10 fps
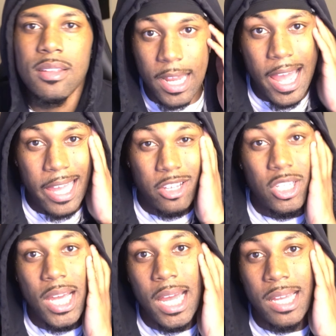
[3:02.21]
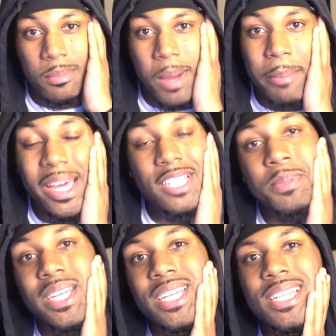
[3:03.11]
Like, I ain't gonna lie. My max
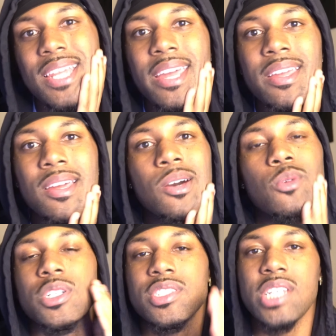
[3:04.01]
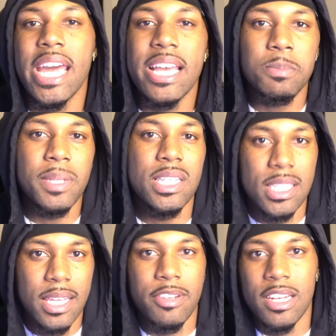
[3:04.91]
play of the day was Jazz plus
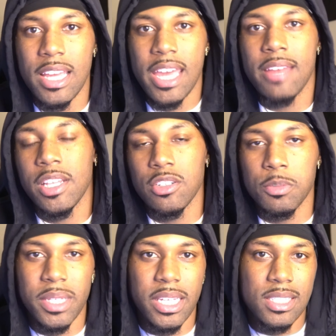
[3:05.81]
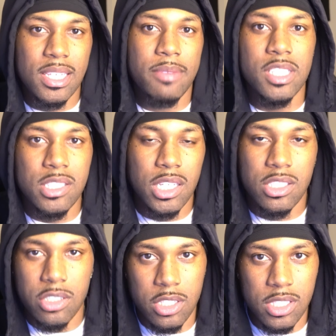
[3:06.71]
11.5. They was playing the
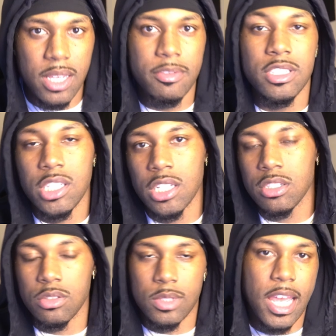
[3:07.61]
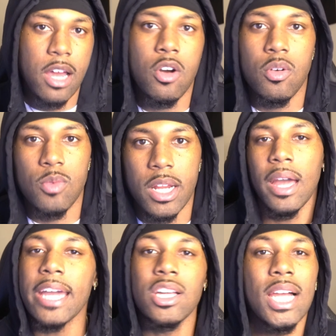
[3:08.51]
76ers. The 76ers was at home, right?
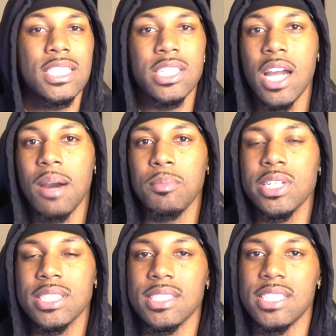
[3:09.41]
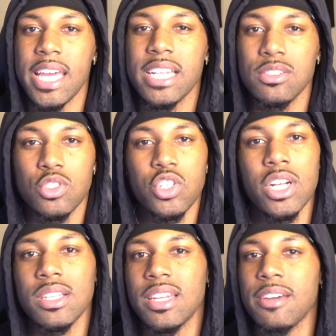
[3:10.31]
I ain't gonna lie to y'all, boys. The Jazz was
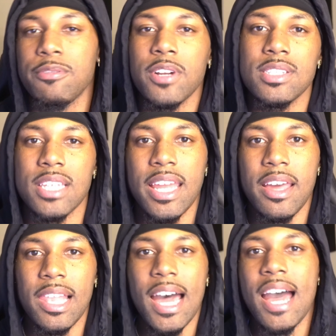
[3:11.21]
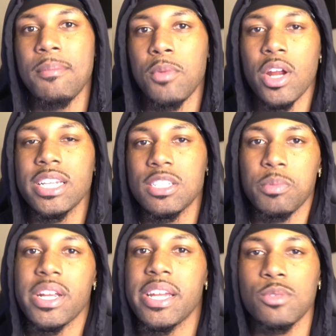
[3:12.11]
struggling at first, and that live market
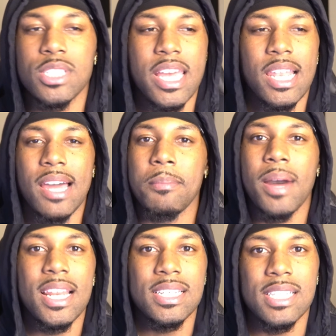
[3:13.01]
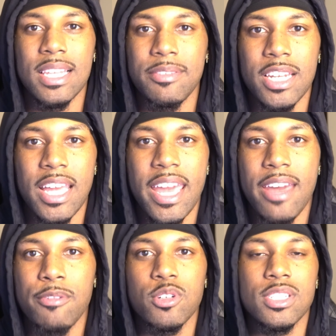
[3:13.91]
spread was at, like,
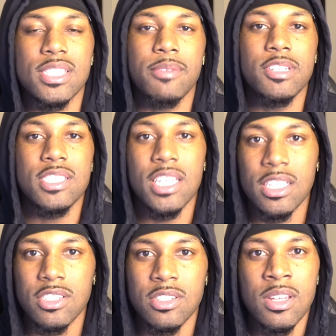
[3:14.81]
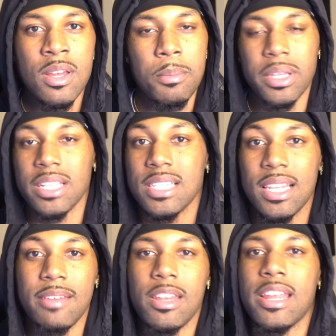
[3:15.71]
-11.5 for the 76ers, plus
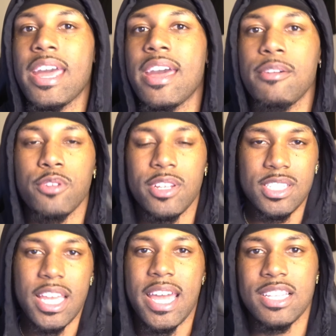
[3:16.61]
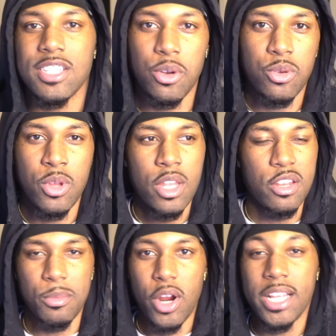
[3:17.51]
11.5 for the Jazz. So,
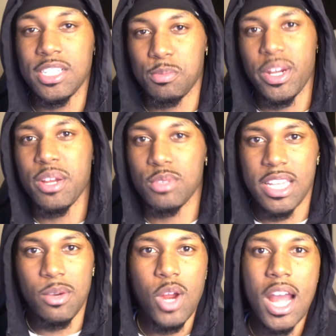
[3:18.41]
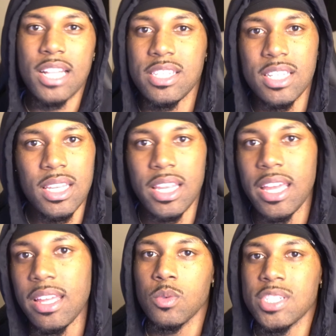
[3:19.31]
the market spread was at where I took it
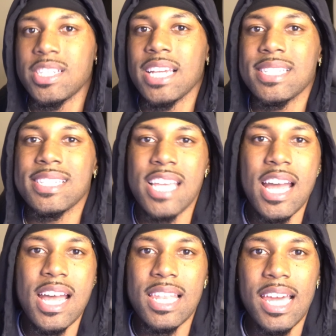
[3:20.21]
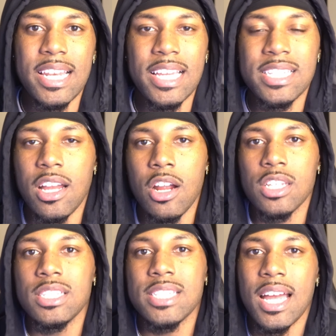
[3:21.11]
at, which that's a sign, like, that's an
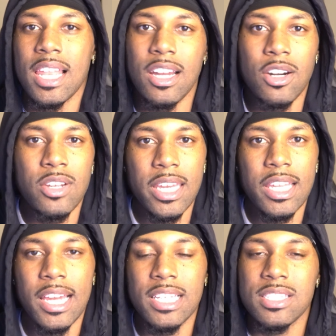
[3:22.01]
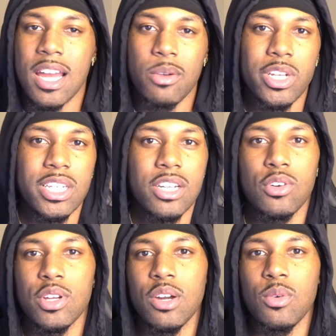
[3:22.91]
early sign, like, okay, like, it's not really
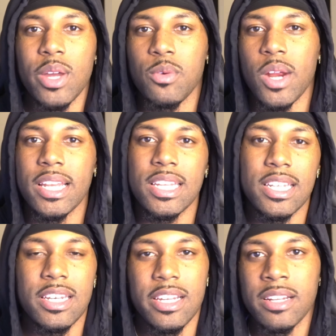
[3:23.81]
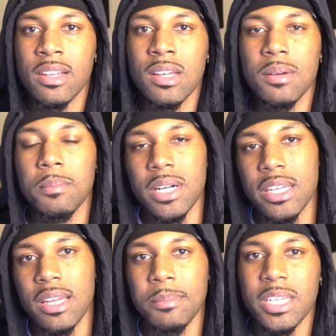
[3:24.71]
going your way right then and there.
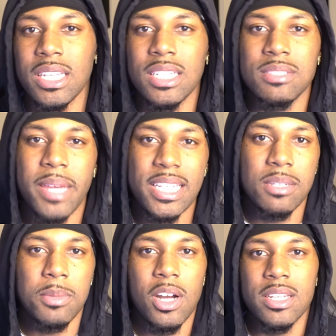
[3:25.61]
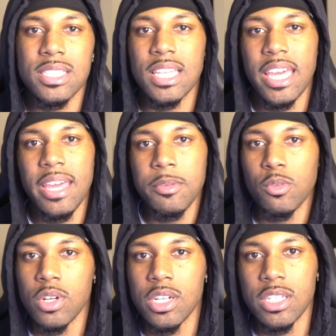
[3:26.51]
But, I mean, it is basketball. It is a game of
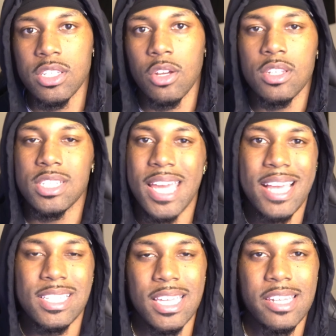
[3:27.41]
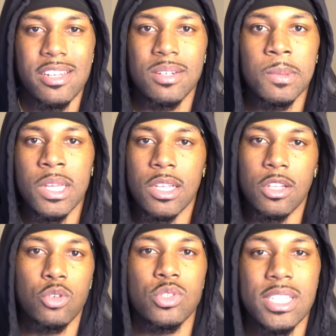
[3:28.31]
runs. So, the Jazz ended up
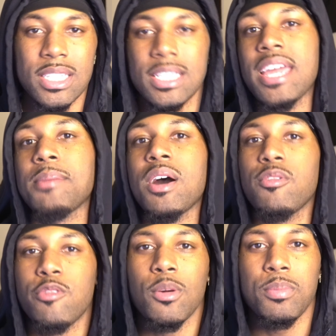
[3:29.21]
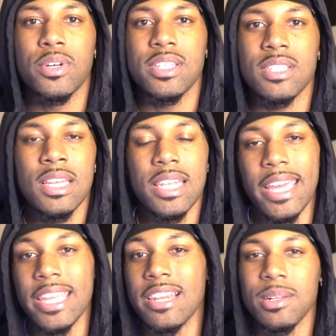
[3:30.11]
losing this game by 4 points. They
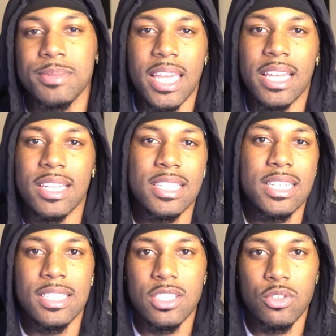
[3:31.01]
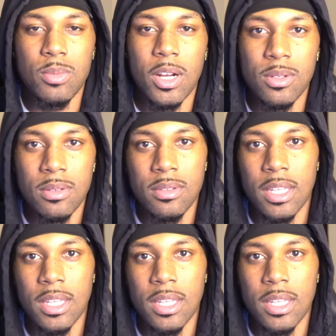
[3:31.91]
ended up taking the lead, too, bro.